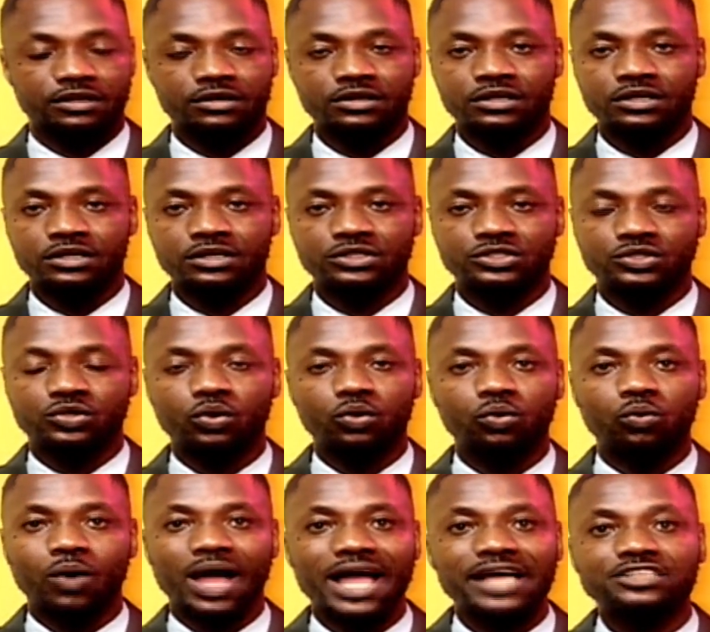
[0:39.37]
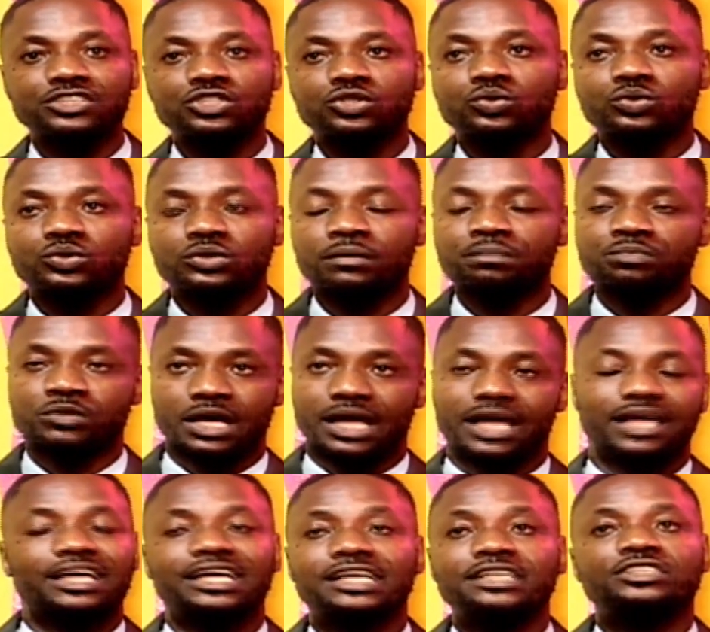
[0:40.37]
So why should,
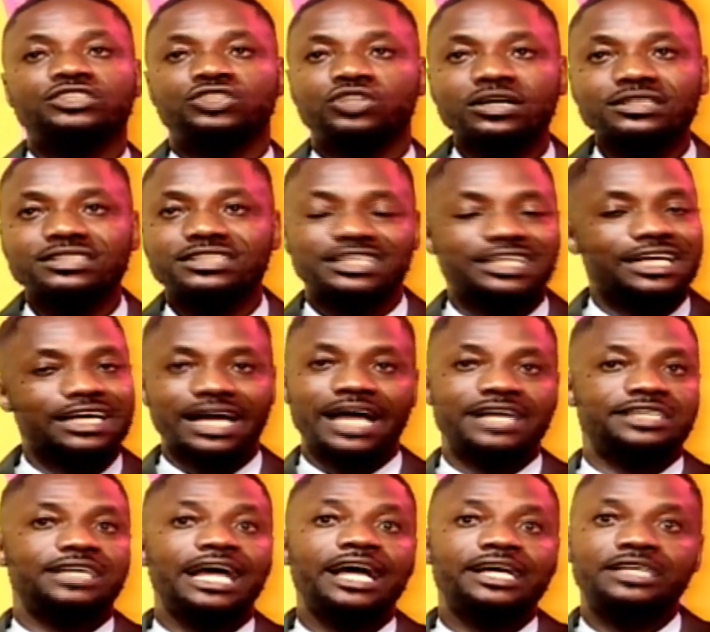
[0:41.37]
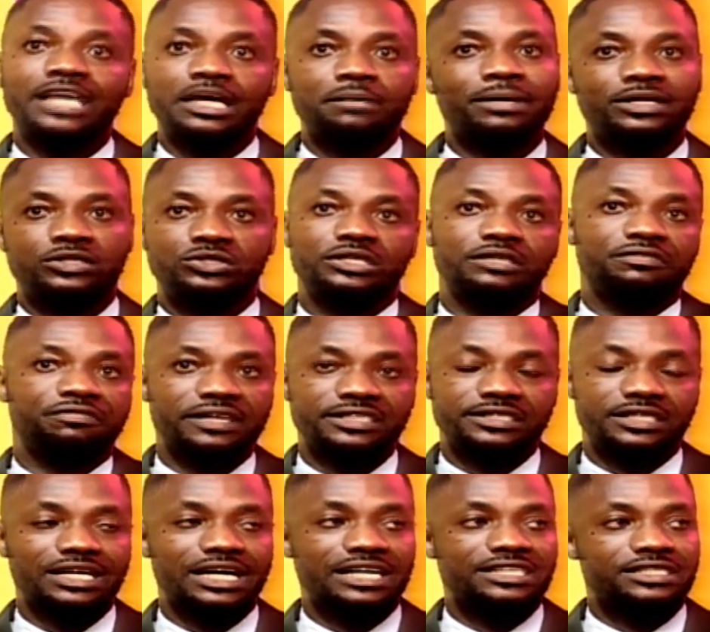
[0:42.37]
it's just, I get back to the first
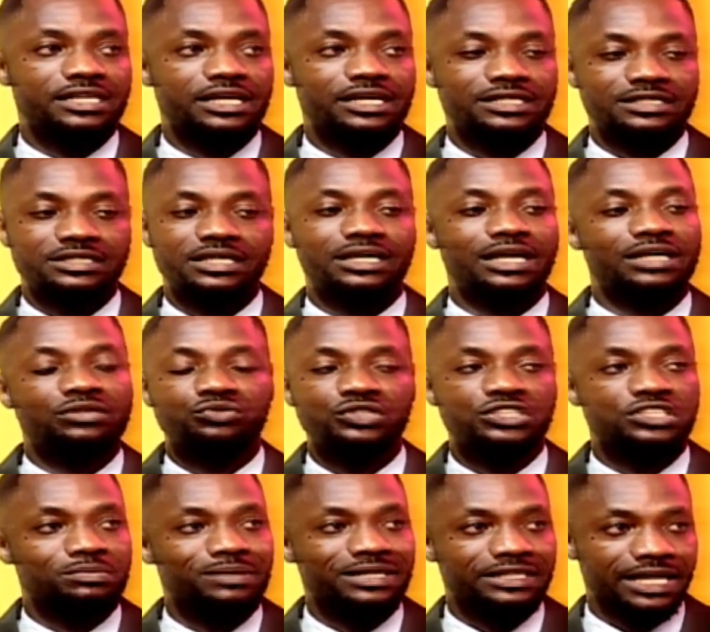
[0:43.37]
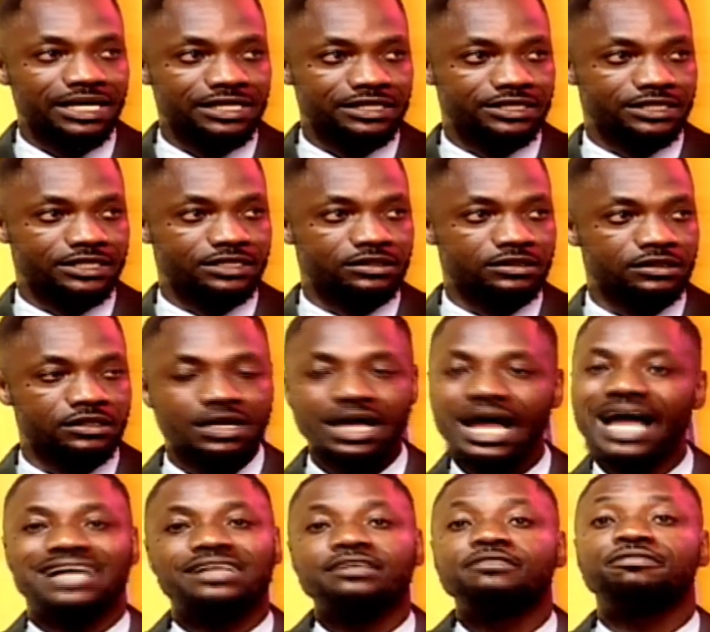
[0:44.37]
thing I said, it's a get rich mentality
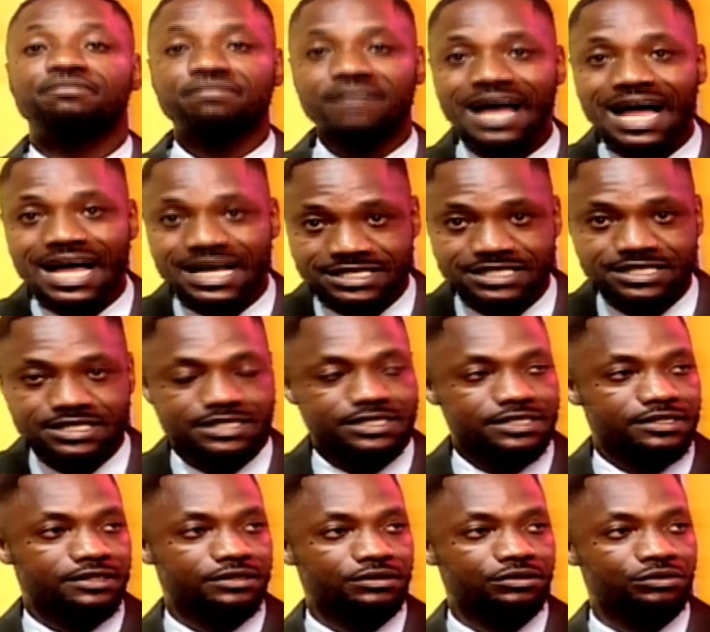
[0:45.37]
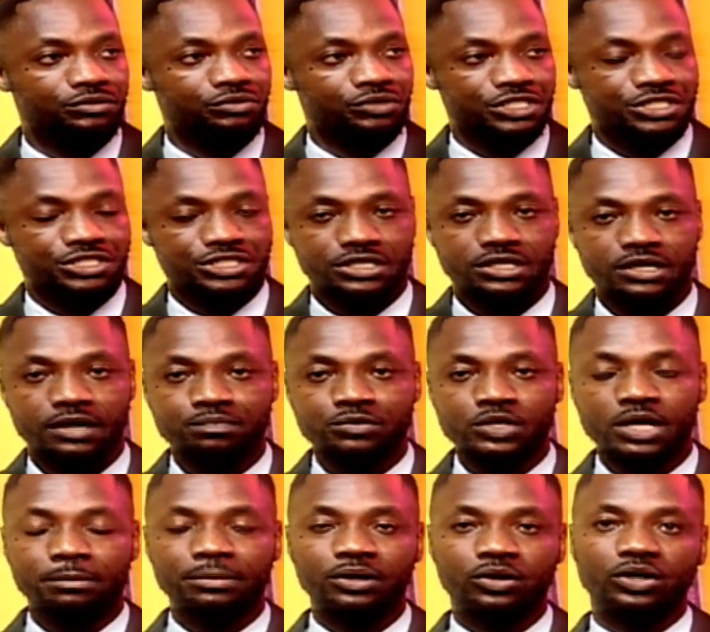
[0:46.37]
and fast rich.
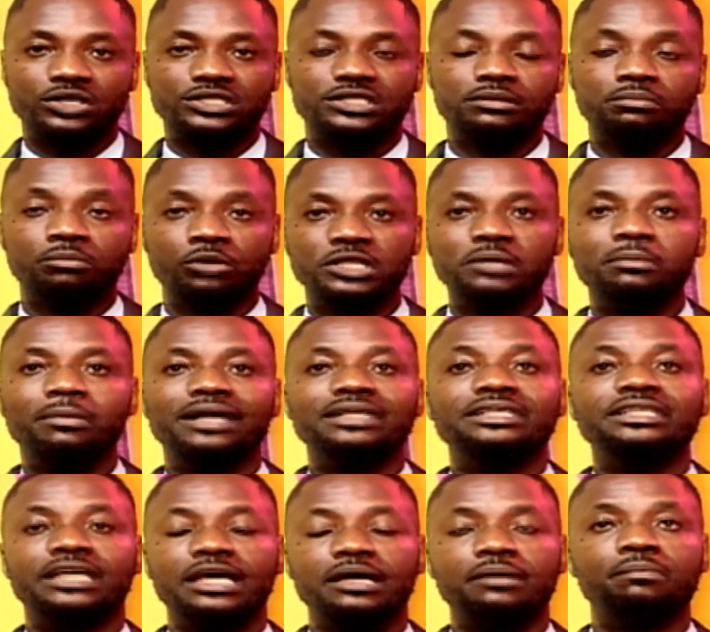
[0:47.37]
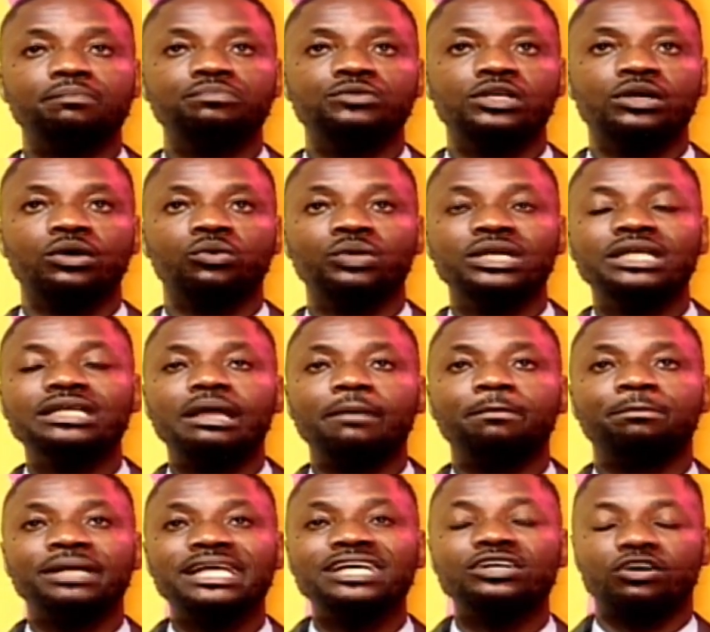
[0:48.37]
Because Moneyman came within the
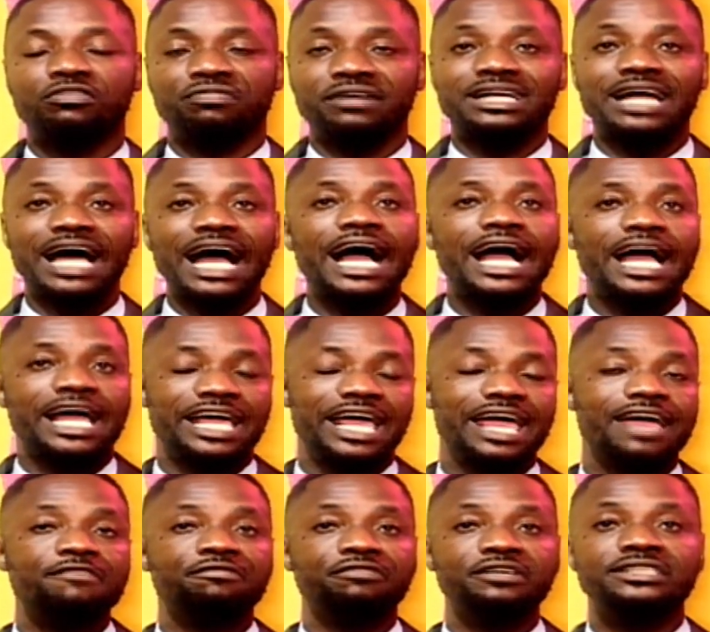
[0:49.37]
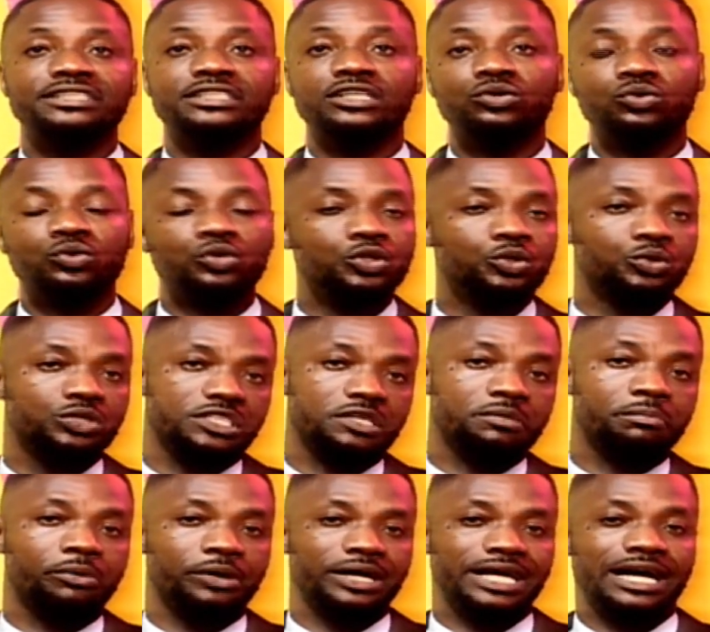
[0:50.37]
blink of an eye, every single youth in
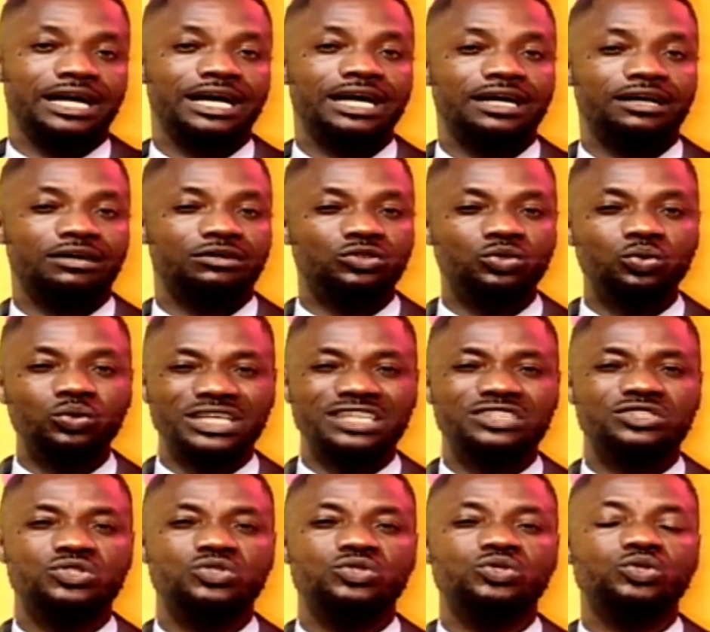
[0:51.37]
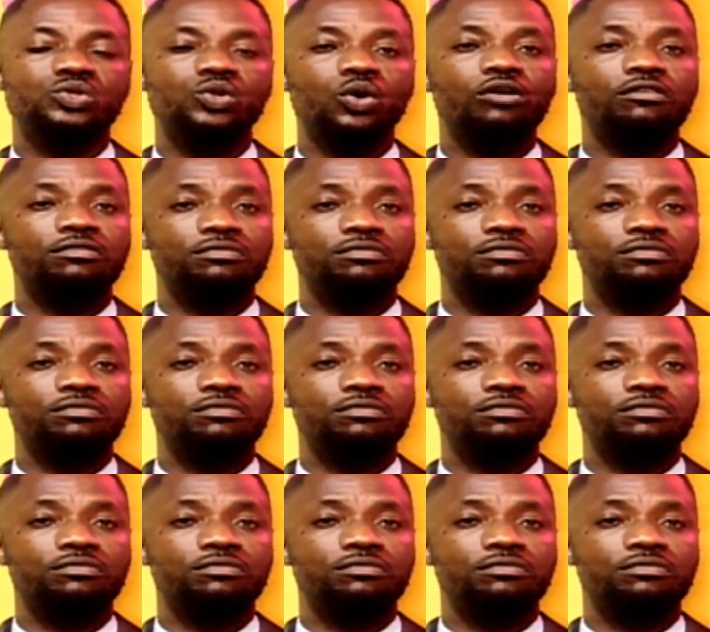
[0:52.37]
Boya took it so,